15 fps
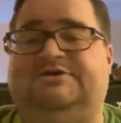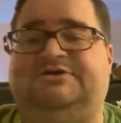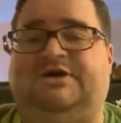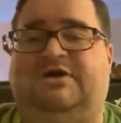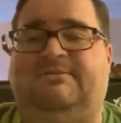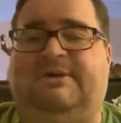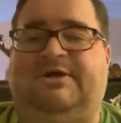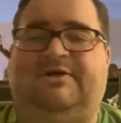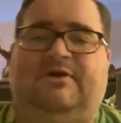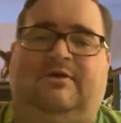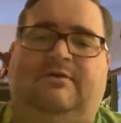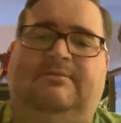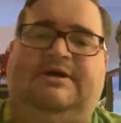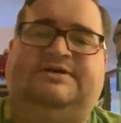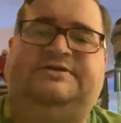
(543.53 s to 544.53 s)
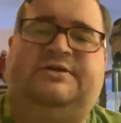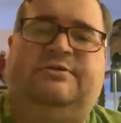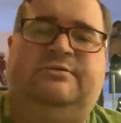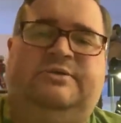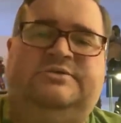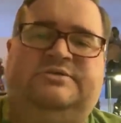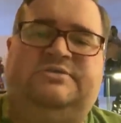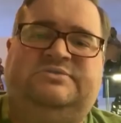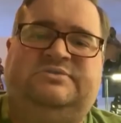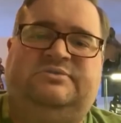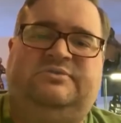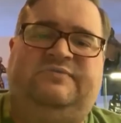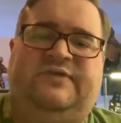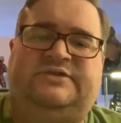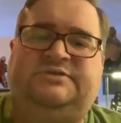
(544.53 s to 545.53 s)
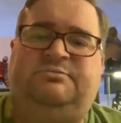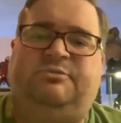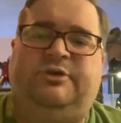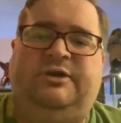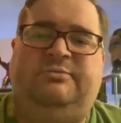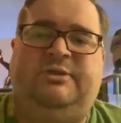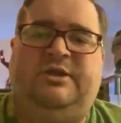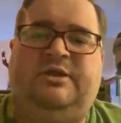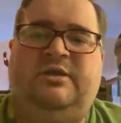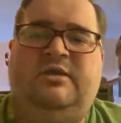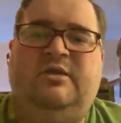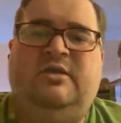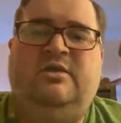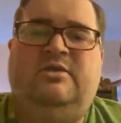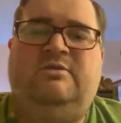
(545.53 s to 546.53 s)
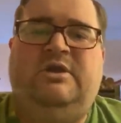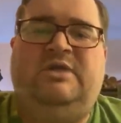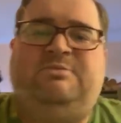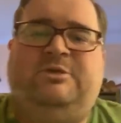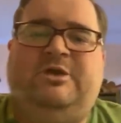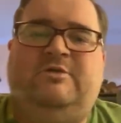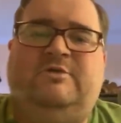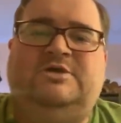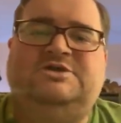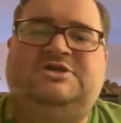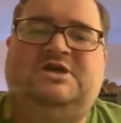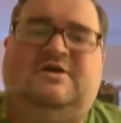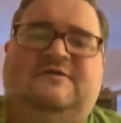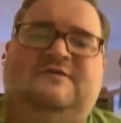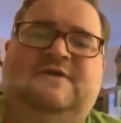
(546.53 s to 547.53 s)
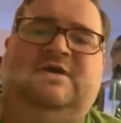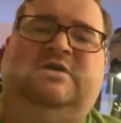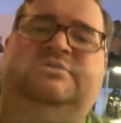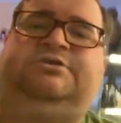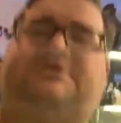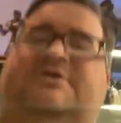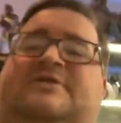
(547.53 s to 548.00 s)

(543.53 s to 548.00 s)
you're talking about, the old Mezco ones. Those fetch a pretty penny. The Ready Player One shelf, yeah, I'll show